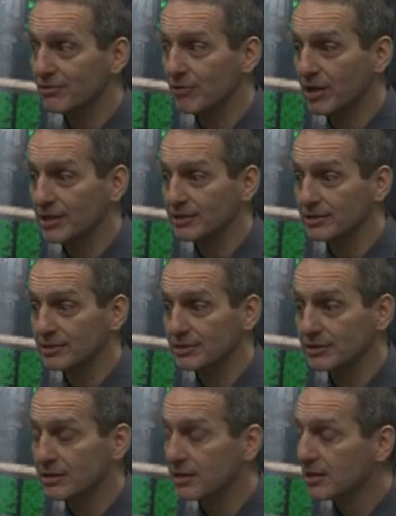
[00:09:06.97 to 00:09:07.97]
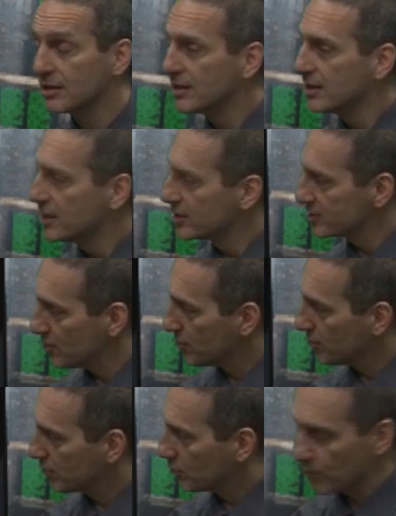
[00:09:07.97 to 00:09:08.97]
right?
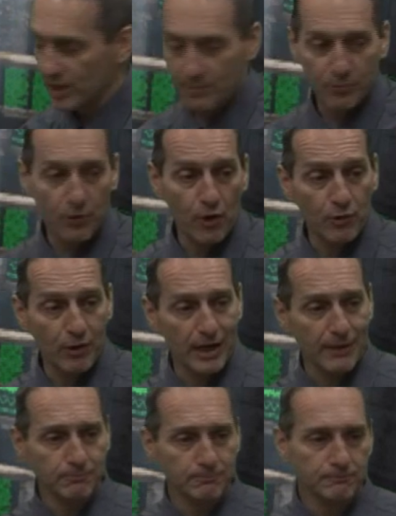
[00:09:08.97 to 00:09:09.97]
So, great program.